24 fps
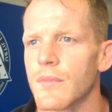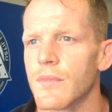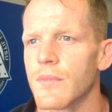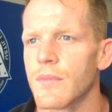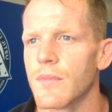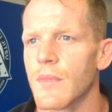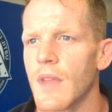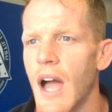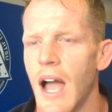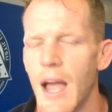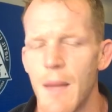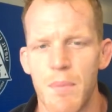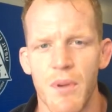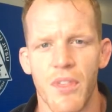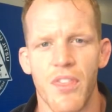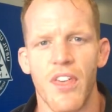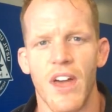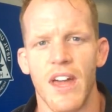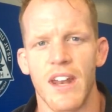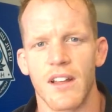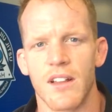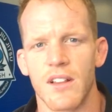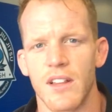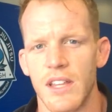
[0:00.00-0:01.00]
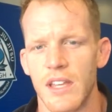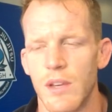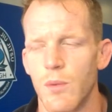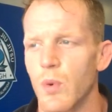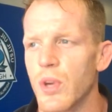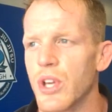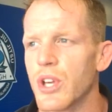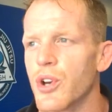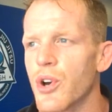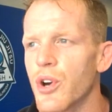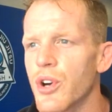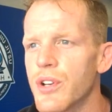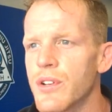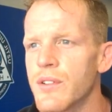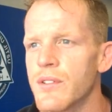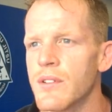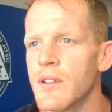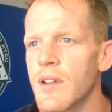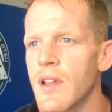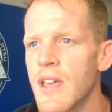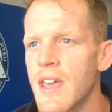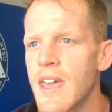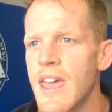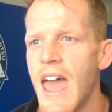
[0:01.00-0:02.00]
hypothetically, we couldn't,
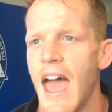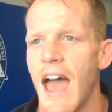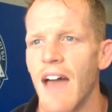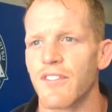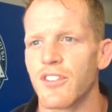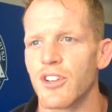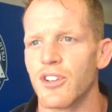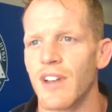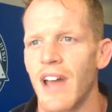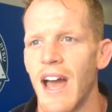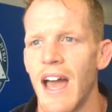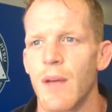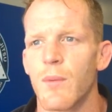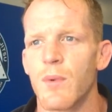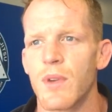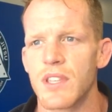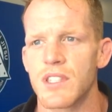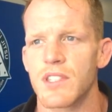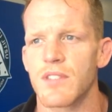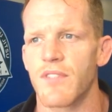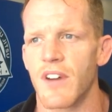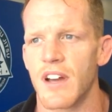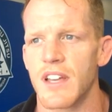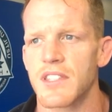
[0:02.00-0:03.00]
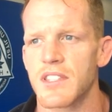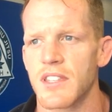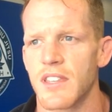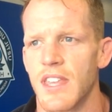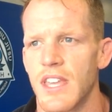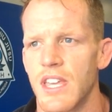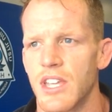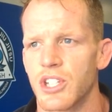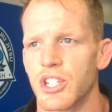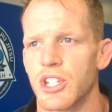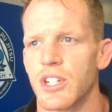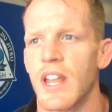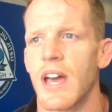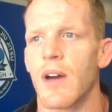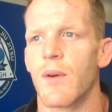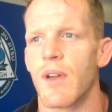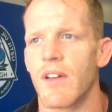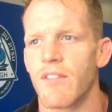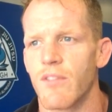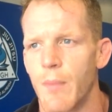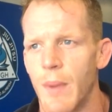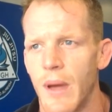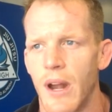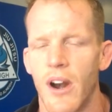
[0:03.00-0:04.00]
after 9 weeks of isolation, now we have
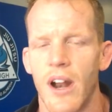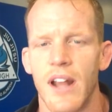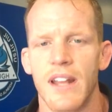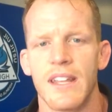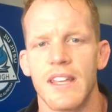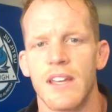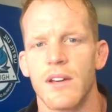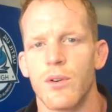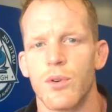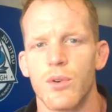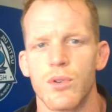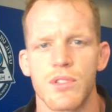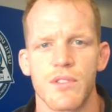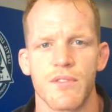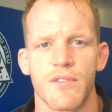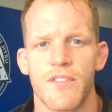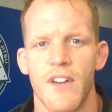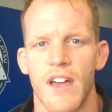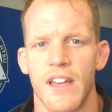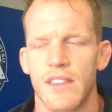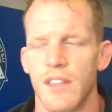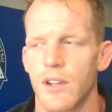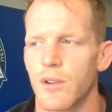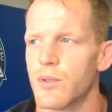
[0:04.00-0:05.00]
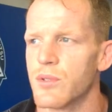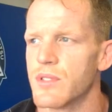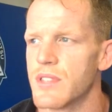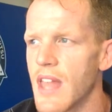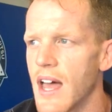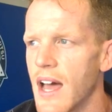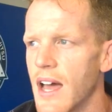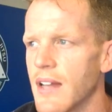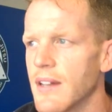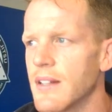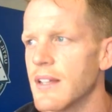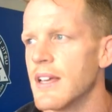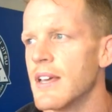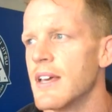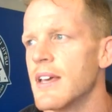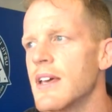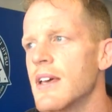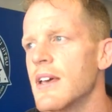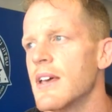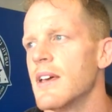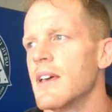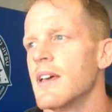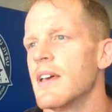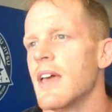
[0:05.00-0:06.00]
a better idea of who's infected, who's not.
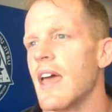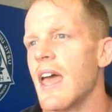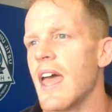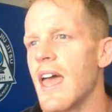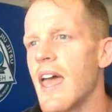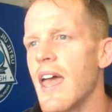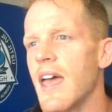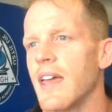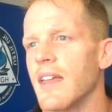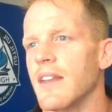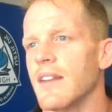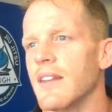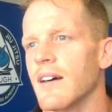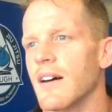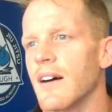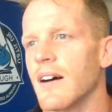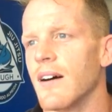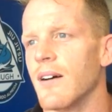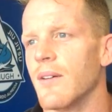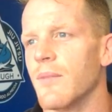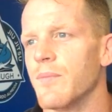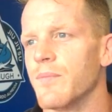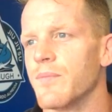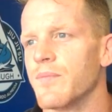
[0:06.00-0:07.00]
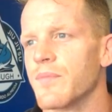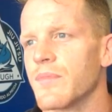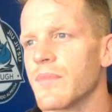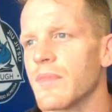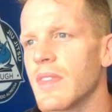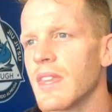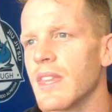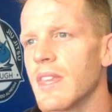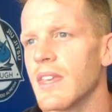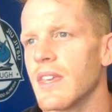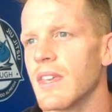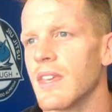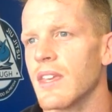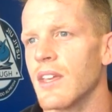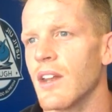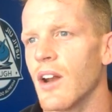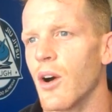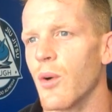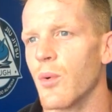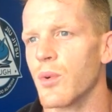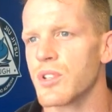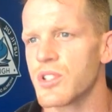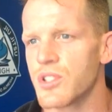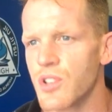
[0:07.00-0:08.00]
And,
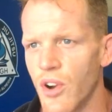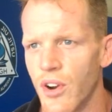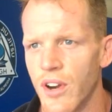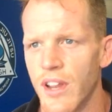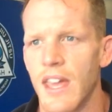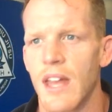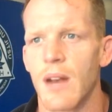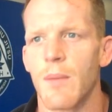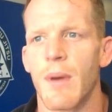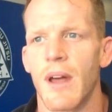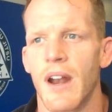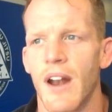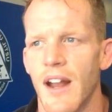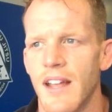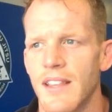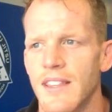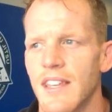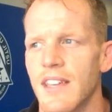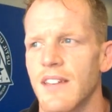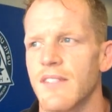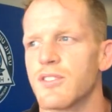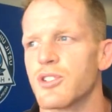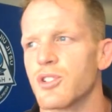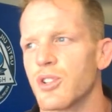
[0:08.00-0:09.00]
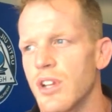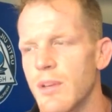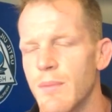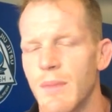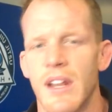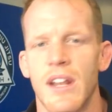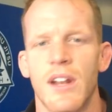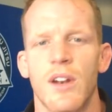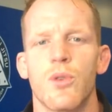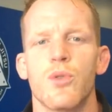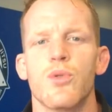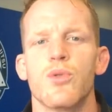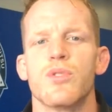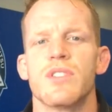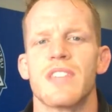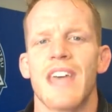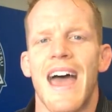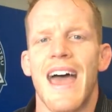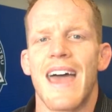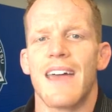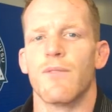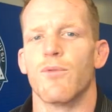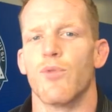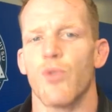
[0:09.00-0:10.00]
we're starting to get a better idea of treatment and who's
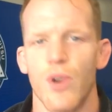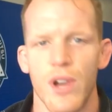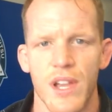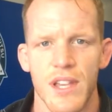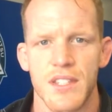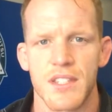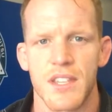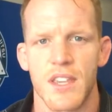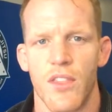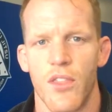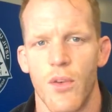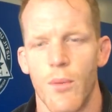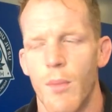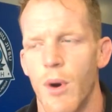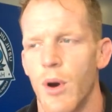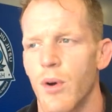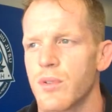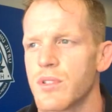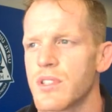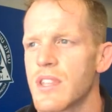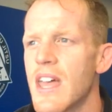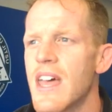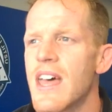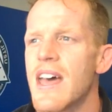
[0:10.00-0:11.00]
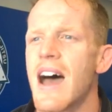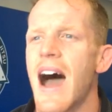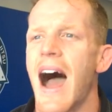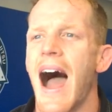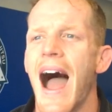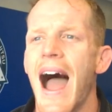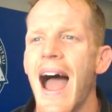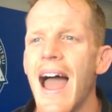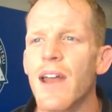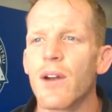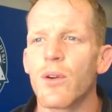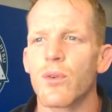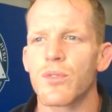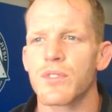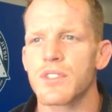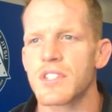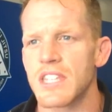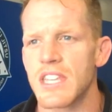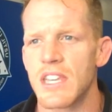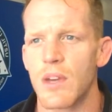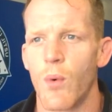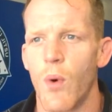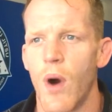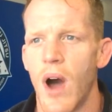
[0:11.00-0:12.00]
at risk the most. I don't
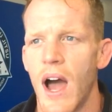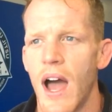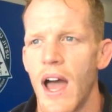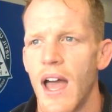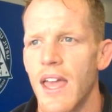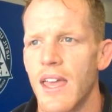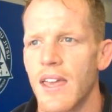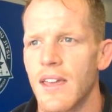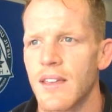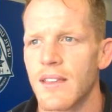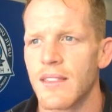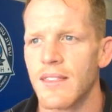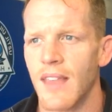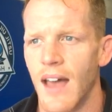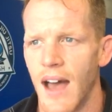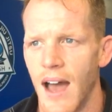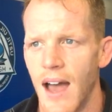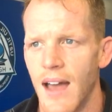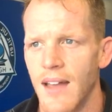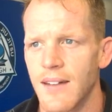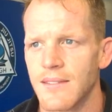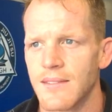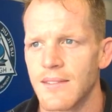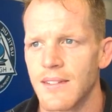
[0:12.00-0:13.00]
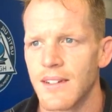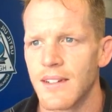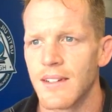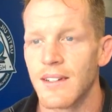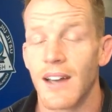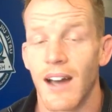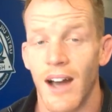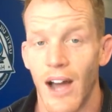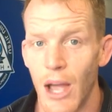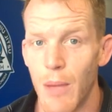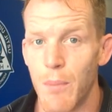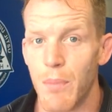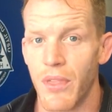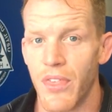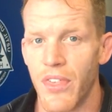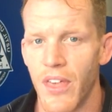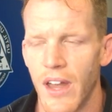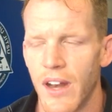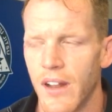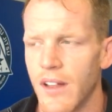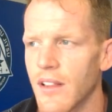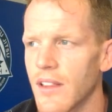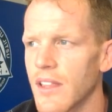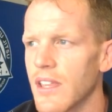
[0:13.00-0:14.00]
see why not,
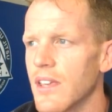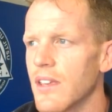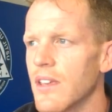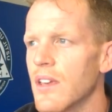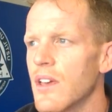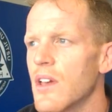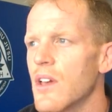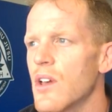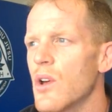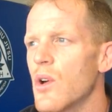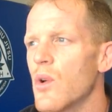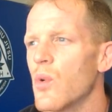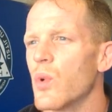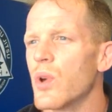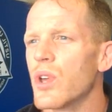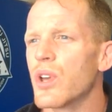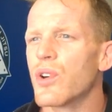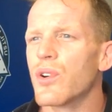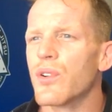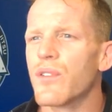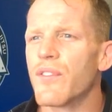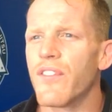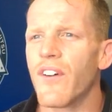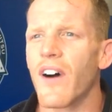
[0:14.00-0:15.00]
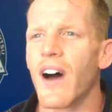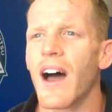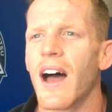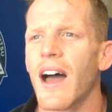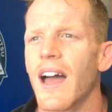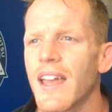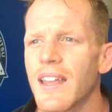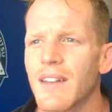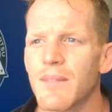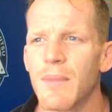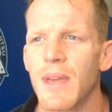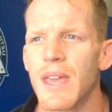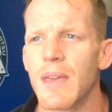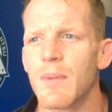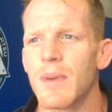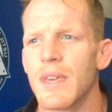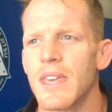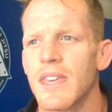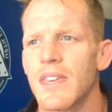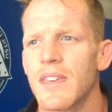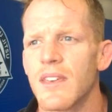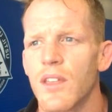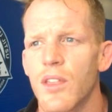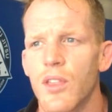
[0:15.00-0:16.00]
hypothetically, we could find
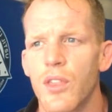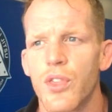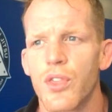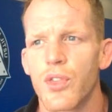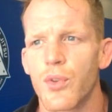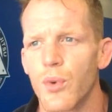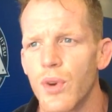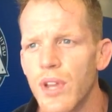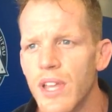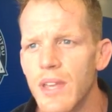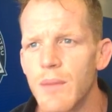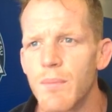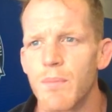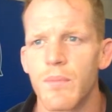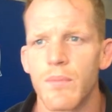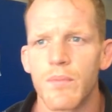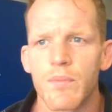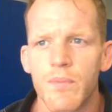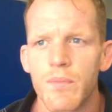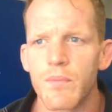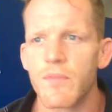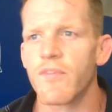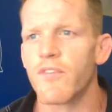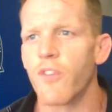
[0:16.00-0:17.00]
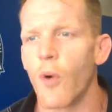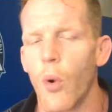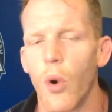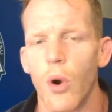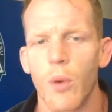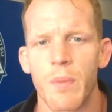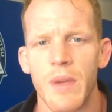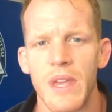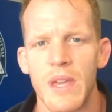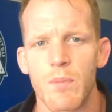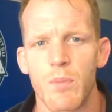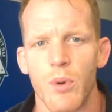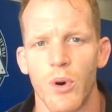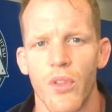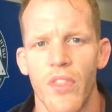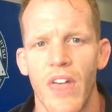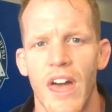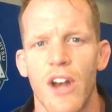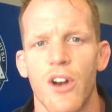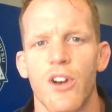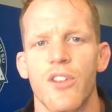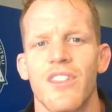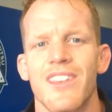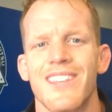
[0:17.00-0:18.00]
maybe 3-4 people that
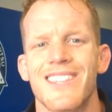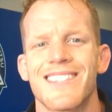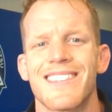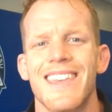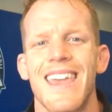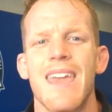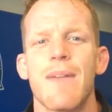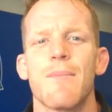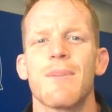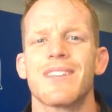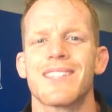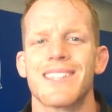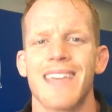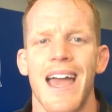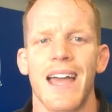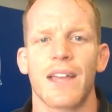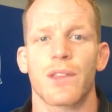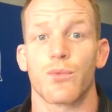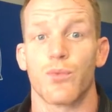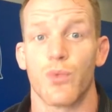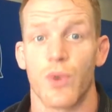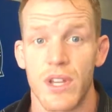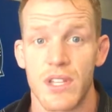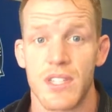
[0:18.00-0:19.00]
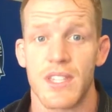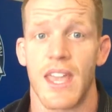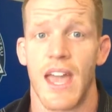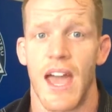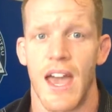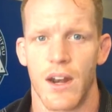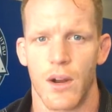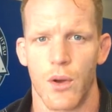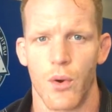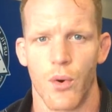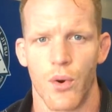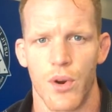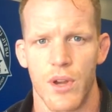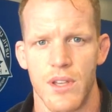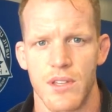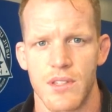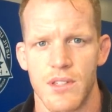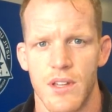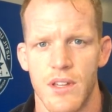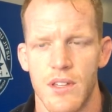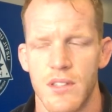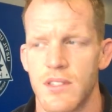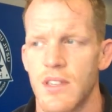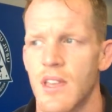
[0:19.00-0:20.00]
are in the same exact risk category as
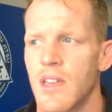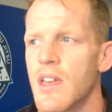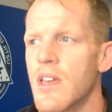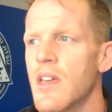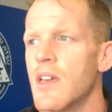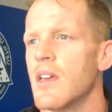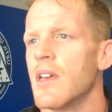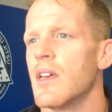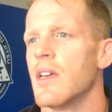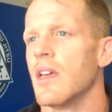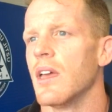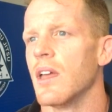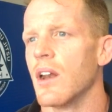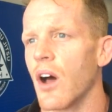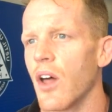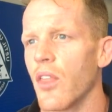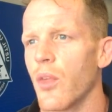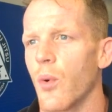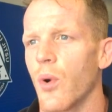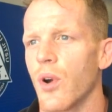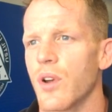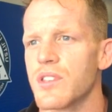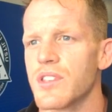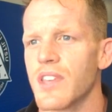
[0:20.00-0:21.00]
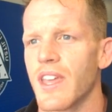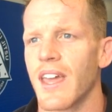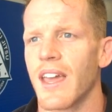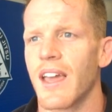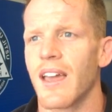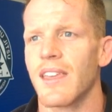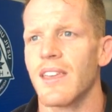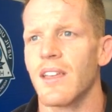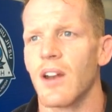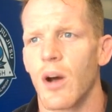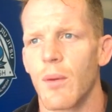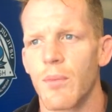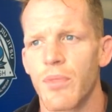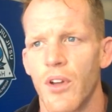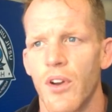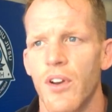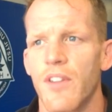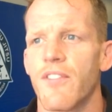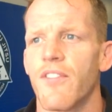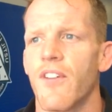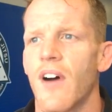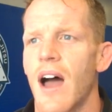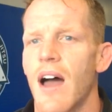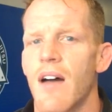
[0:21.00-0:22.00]
us. In other words, like, I'm
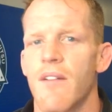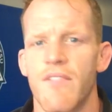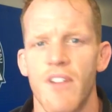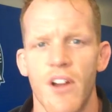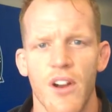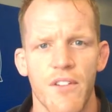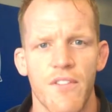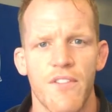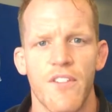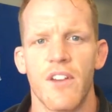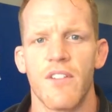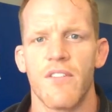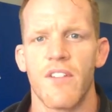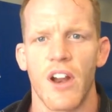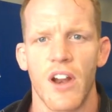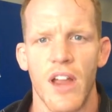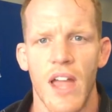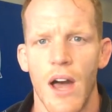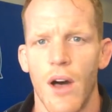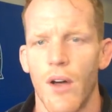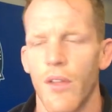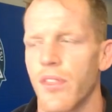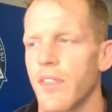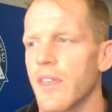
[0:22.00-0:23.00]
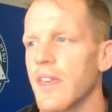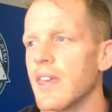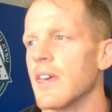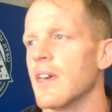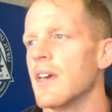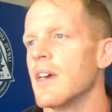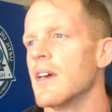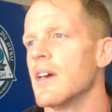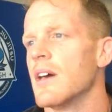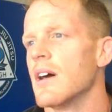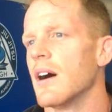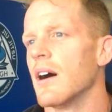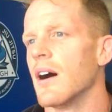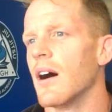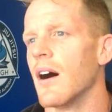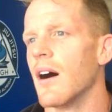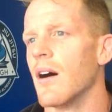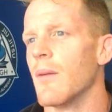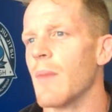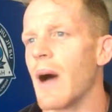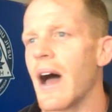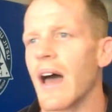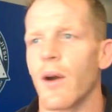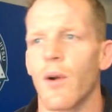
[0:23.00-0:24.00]
35, very fit, very healthy.
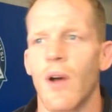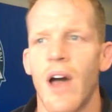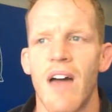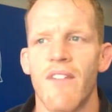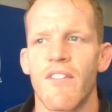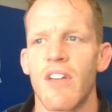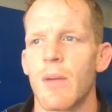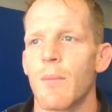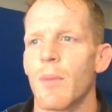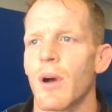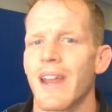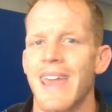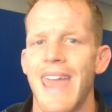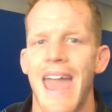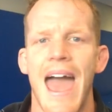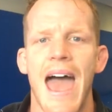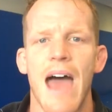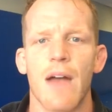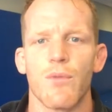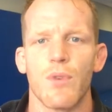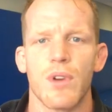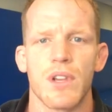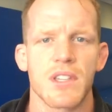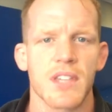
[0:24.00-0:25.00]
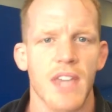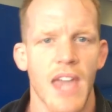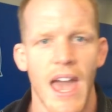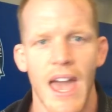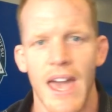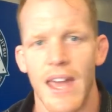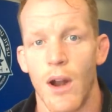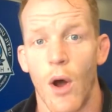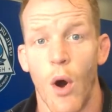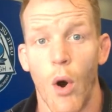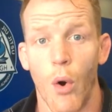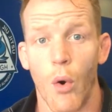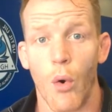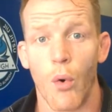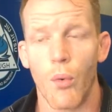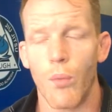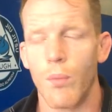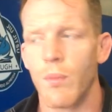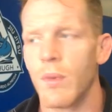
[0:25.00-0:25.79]
I don't have anybody at risk at home.